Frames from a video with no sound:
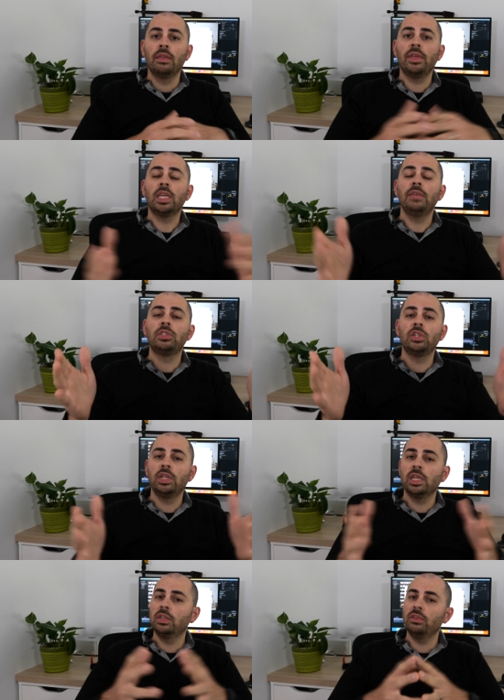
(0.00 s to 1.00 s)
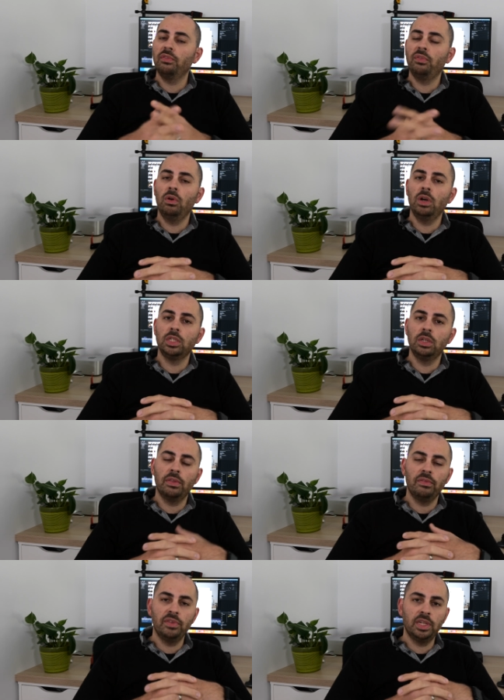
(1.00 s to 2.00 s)
Thank you for tuning in for
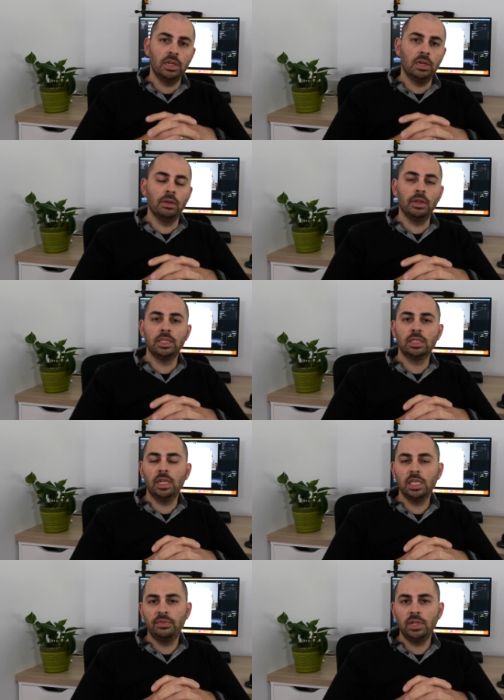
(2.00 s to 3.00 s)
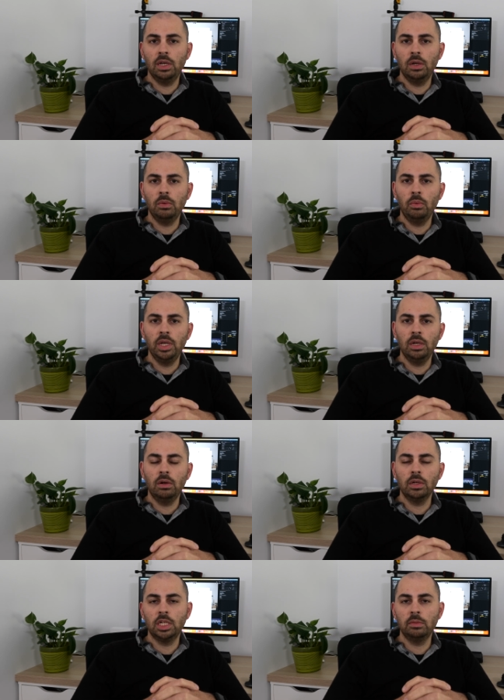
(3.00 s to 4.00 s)
another video. In today's video, we
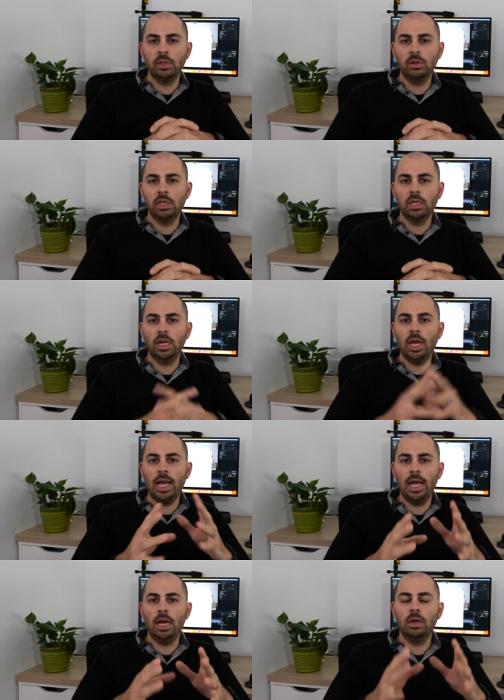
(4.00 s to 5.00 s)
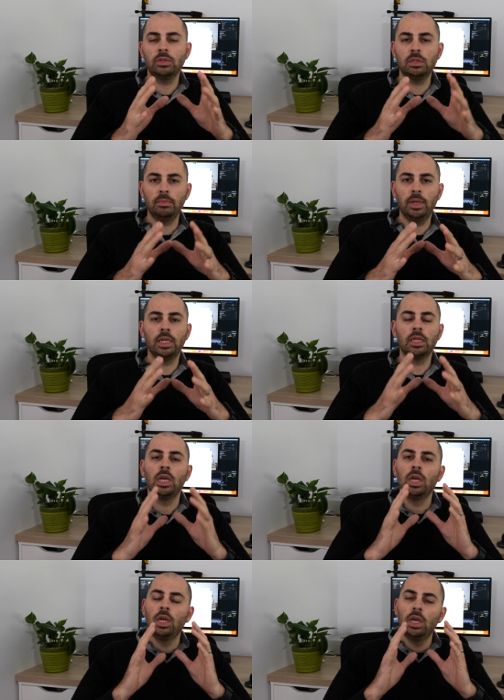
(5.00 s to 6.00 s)
are going to be looking at how to make
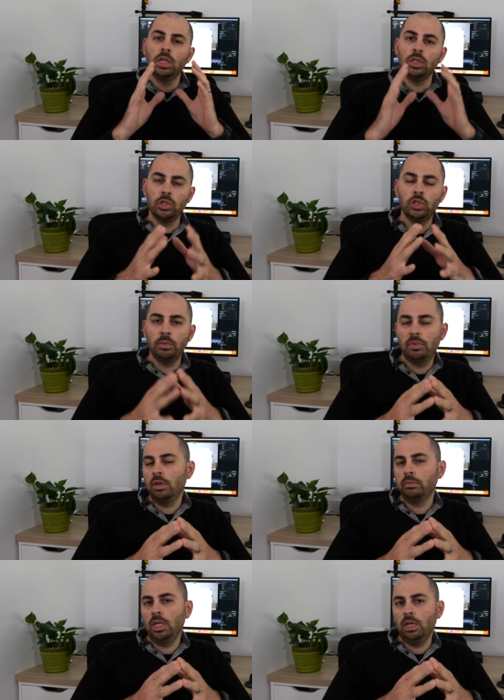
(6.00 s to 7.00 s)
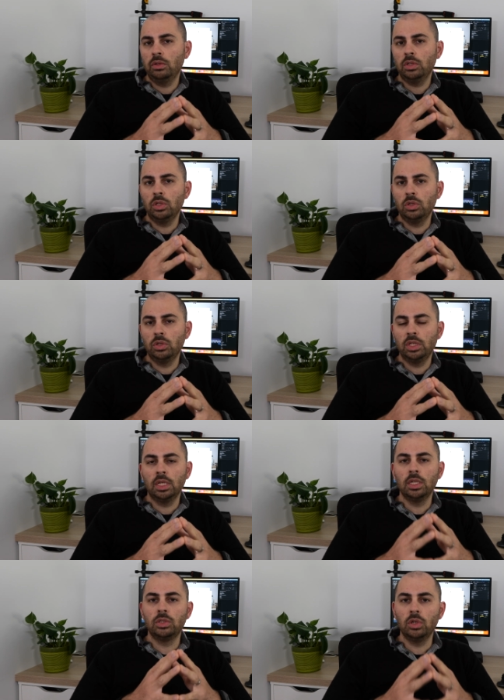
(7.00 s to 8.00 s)
YouTube thumbnails
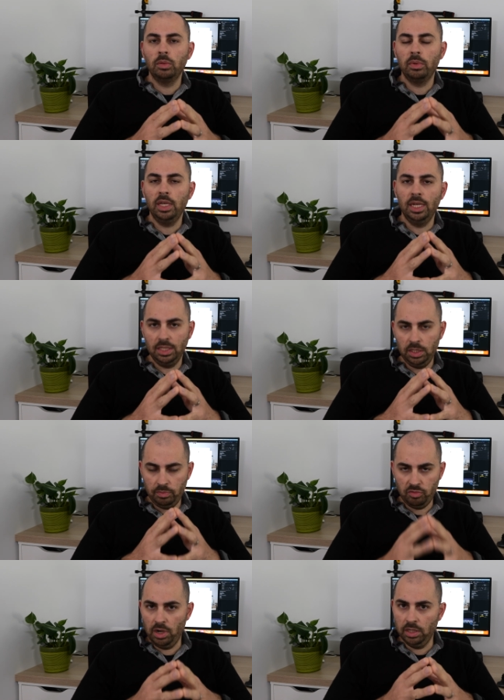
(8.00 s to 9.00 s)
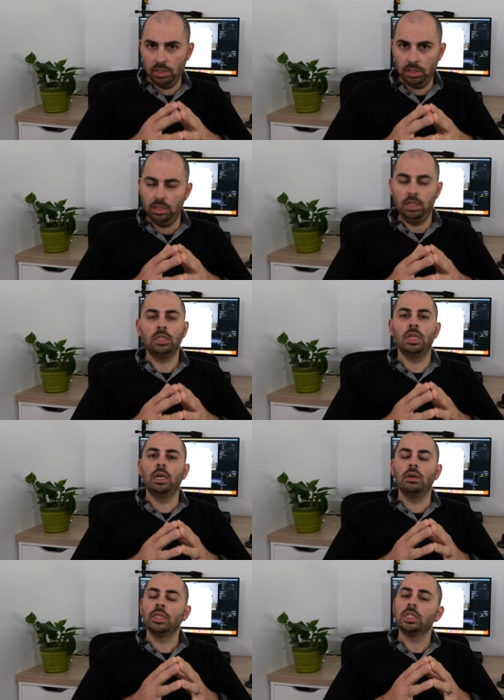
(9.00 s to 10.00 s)
using Adobe Express.
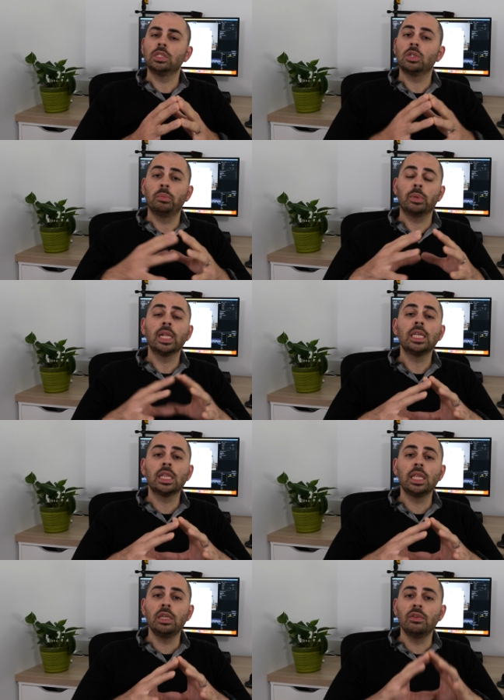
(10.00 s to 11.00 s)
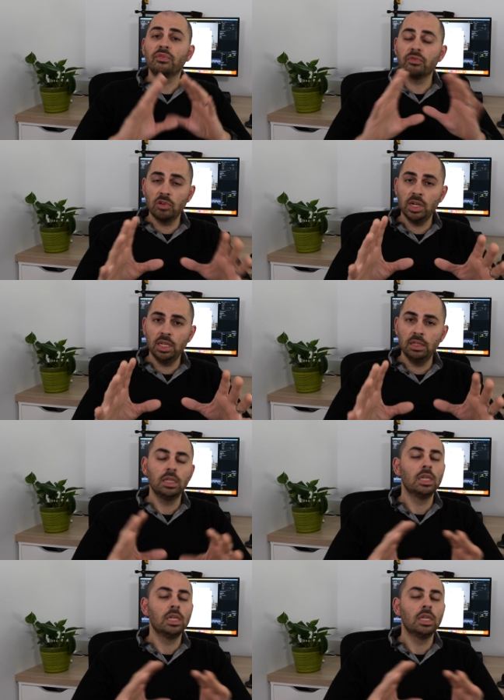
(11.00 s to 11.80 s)
Now, this is completely free,